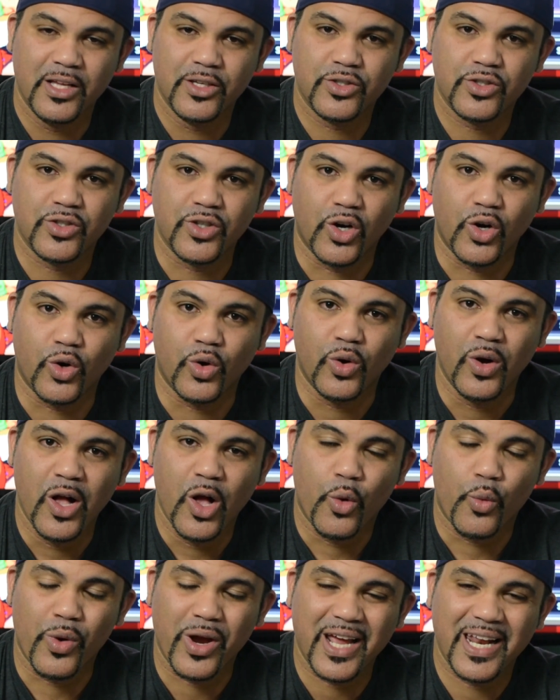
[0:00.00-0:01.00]
So
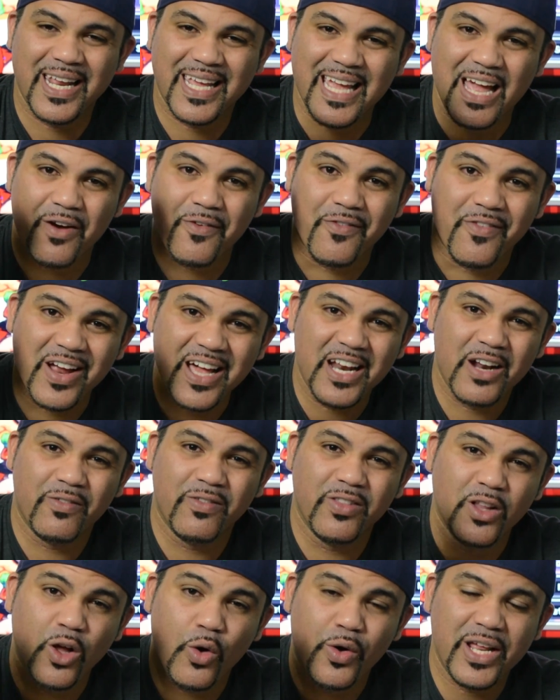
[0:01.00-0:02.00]
we're gonna get rid
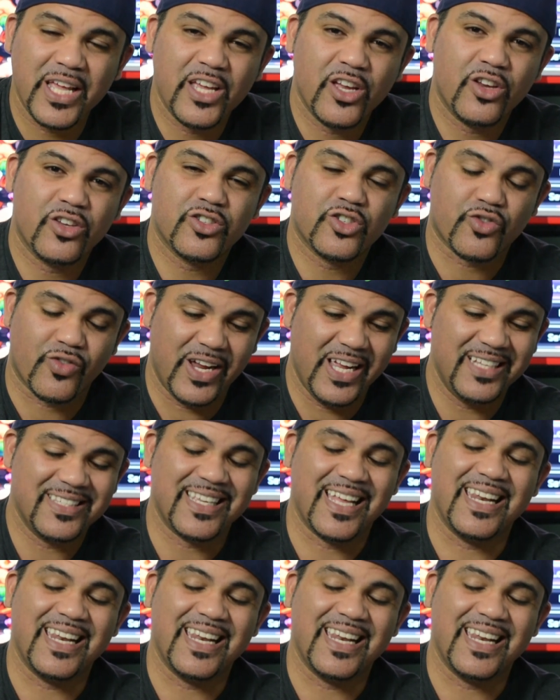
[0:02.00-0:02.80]
of loading screens,